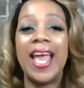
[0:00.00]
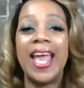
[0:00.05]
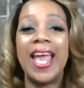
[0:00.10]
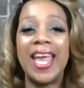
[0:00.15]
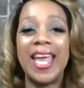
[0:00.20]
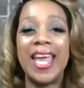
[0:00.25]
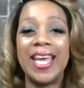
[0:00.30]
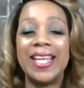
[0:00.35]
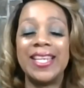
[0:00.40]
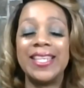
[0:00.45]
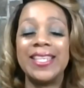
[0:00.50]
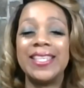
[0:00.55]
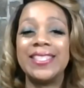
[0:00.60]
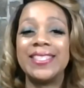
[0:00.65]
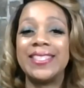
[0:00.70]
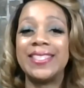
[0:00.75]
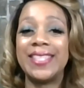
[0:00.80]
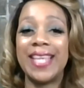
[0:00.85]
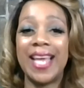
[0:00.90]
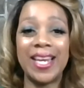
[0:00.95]
in
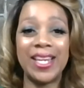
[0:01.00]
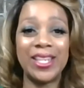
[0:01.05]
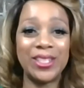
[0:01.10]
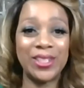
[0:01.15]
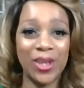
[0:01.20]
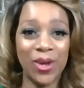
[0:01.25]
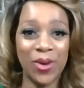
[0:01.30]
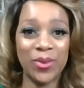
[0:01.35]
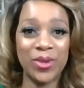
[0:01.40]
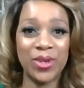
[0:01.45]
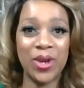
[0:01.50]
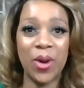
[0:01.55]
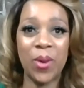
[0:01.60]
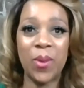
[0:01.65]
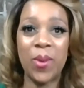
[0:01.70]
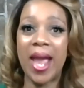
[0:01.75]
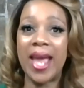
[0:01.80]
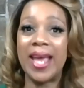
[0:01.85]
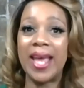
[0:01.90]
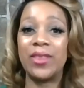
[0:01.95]
San
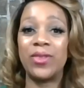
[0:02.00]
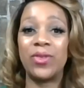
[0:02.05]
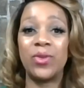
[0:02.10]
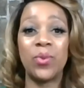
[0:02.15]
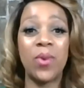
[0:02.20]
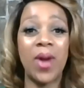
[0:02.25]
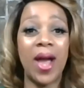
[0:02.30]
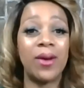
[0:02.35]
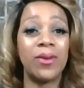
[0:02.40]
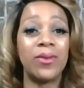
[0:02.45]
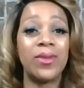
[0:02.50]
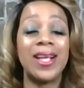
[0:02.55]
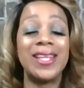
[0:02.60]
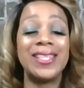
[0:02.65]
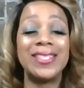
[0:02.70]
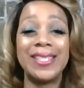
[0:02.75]
Antonio and throughout